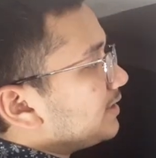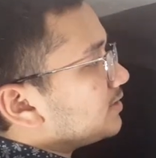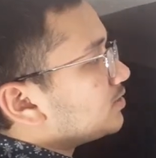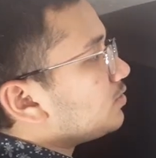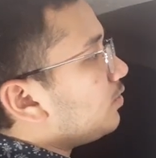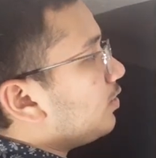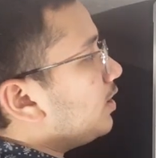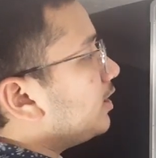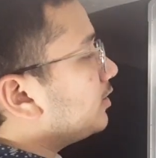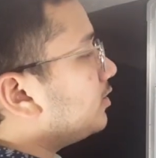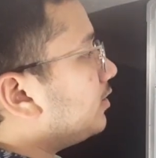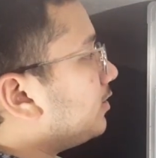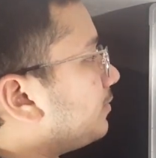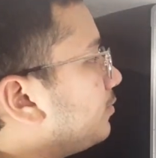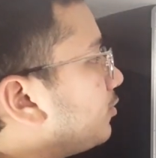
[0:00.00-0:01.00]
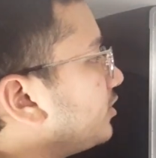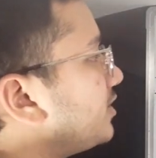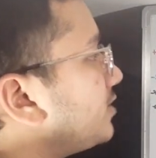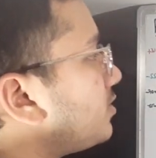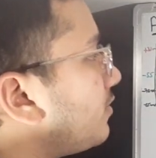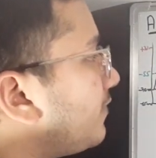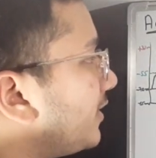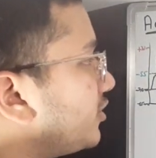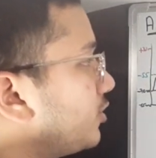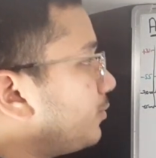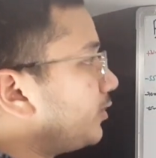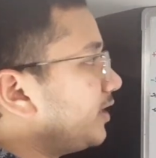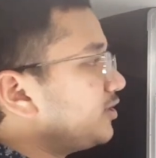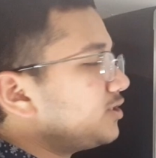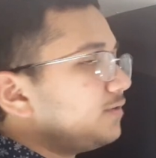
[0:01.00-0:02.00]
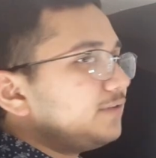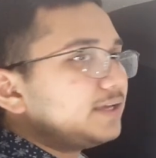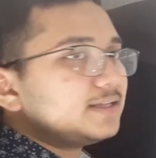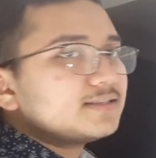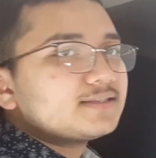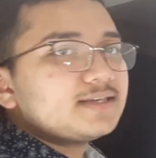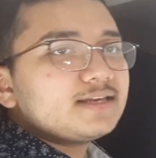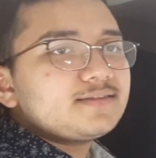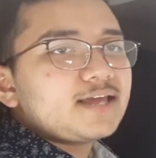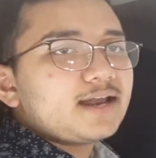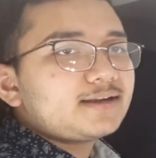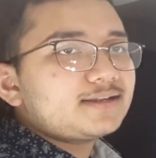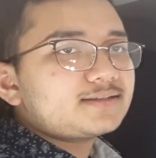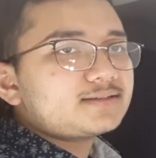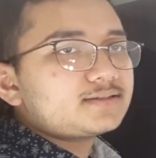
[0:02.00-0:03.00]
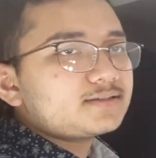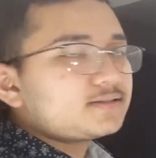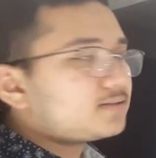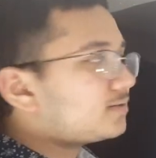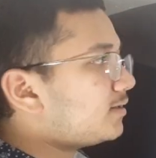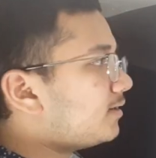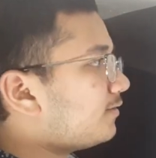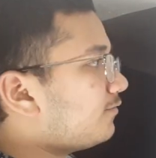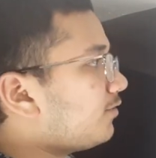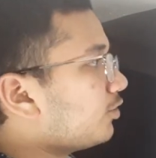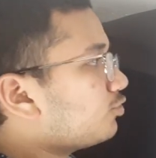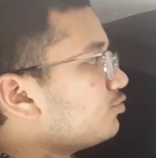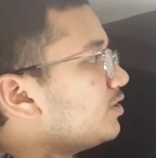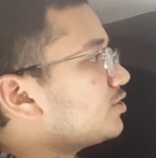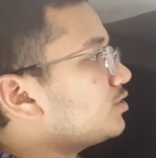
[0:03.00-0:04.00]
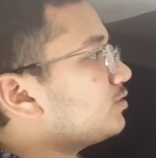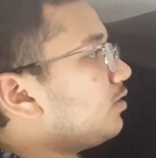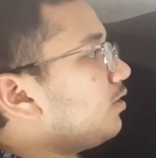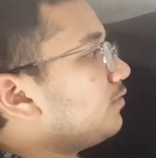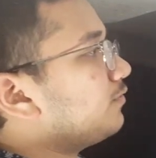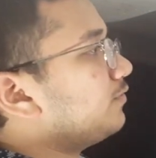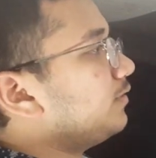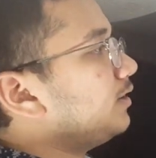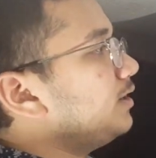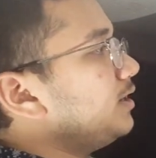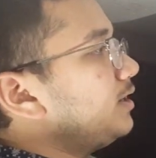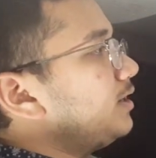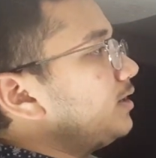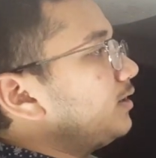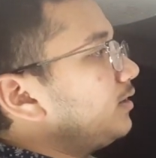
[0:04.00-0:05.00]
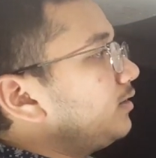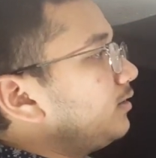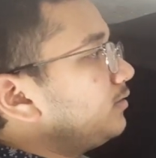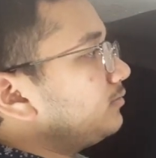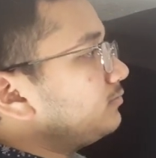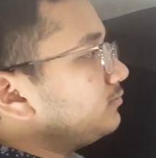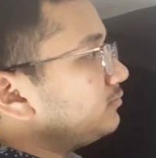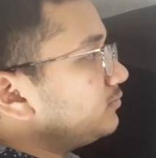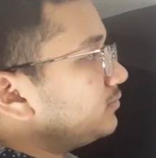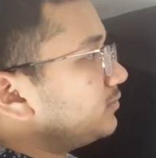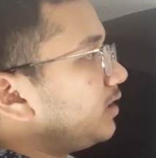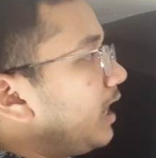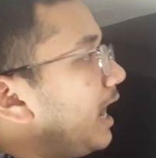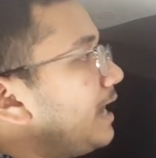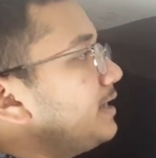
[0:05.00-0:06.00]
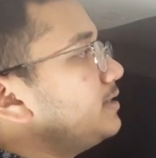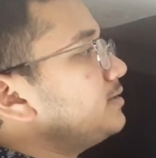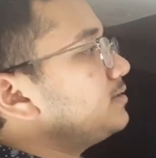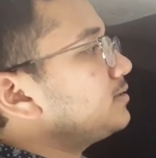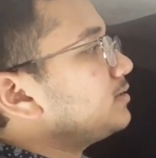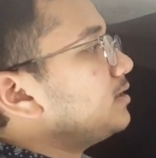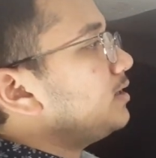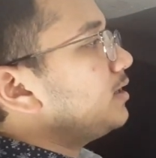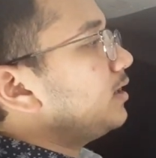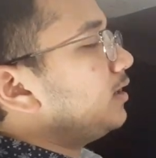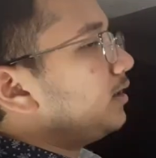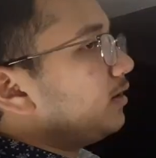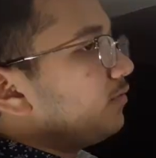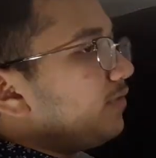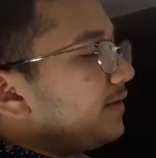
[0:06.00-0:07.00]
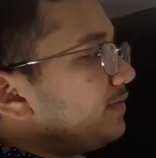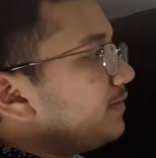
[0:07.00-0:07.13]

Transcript: So the process of action potential, we can say that is the fluctuation of ions when